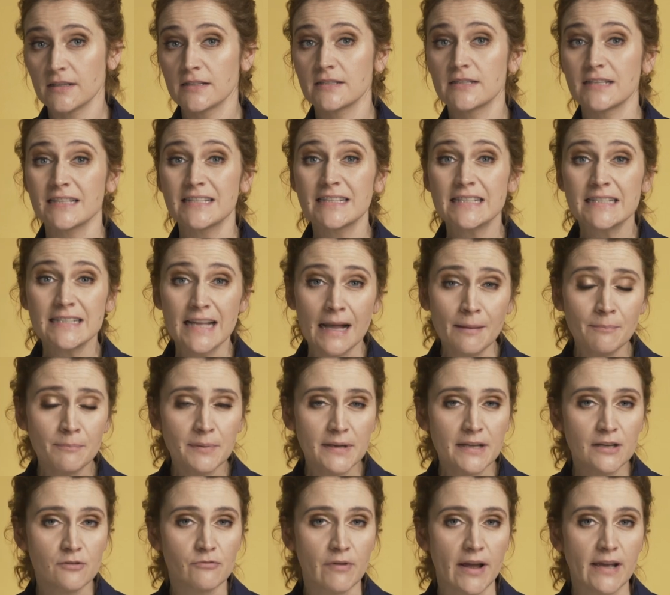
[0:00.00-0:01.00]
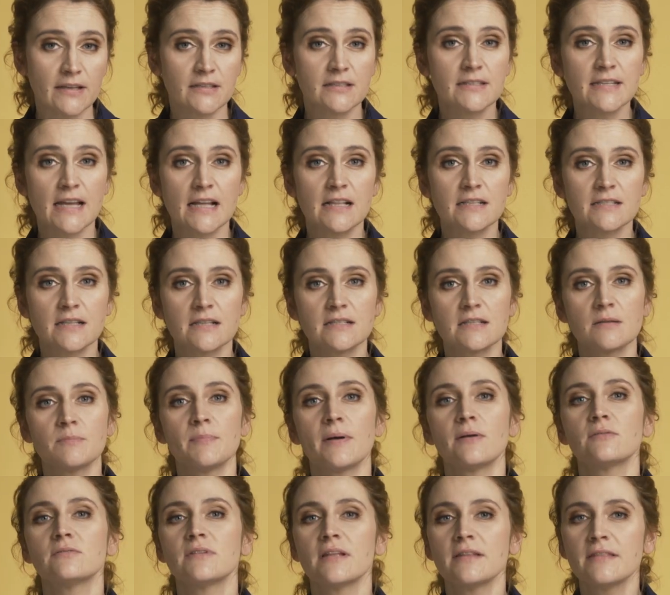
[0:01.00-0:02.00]
The sampling rate tells us
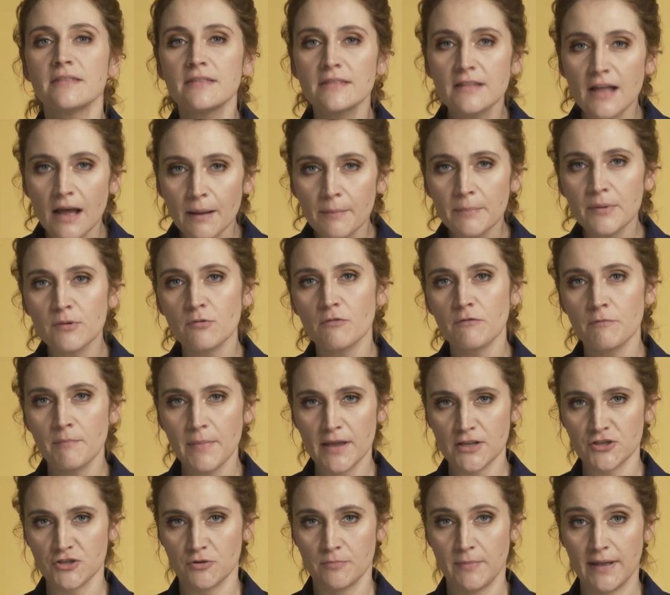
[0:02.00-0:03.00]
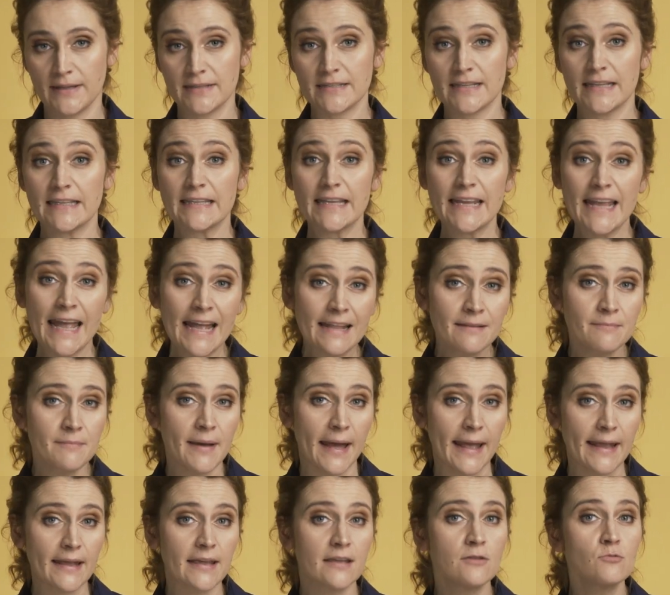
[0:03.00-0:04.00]
about the number of measurements it can
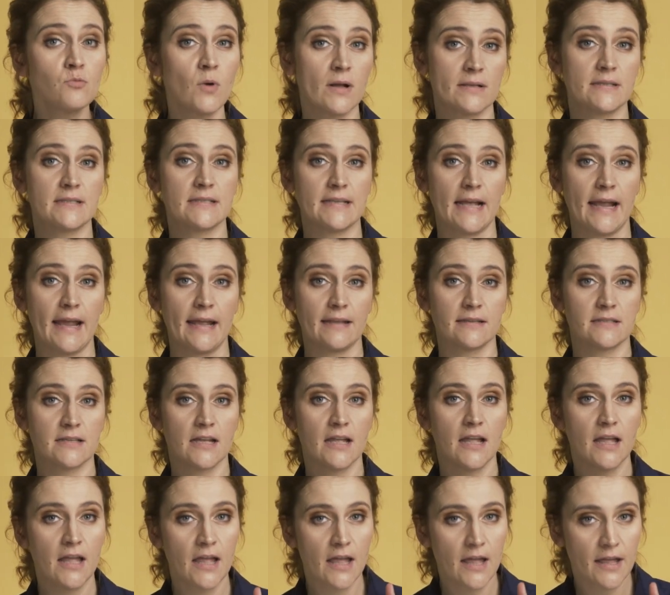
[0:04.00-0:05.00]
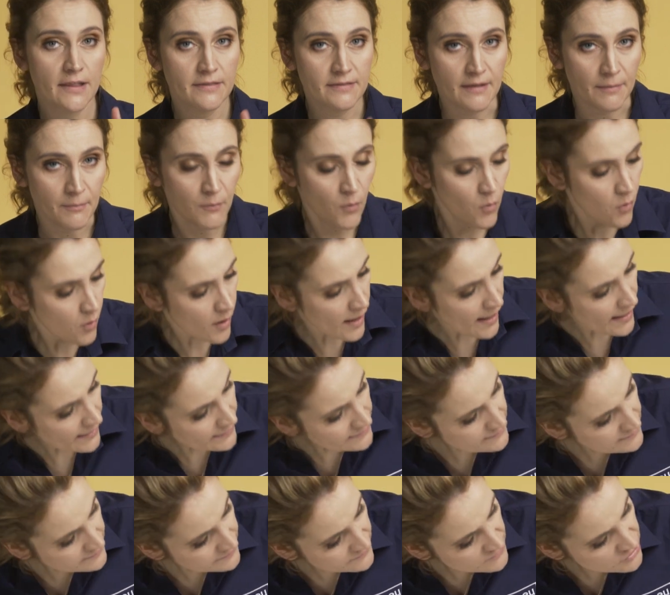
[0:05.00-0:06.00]
make in 1 second. The more
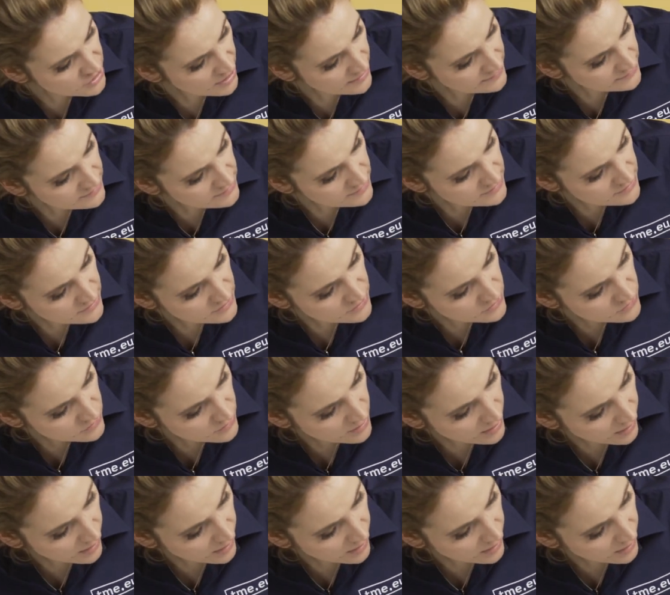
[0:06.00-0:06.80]
active channels you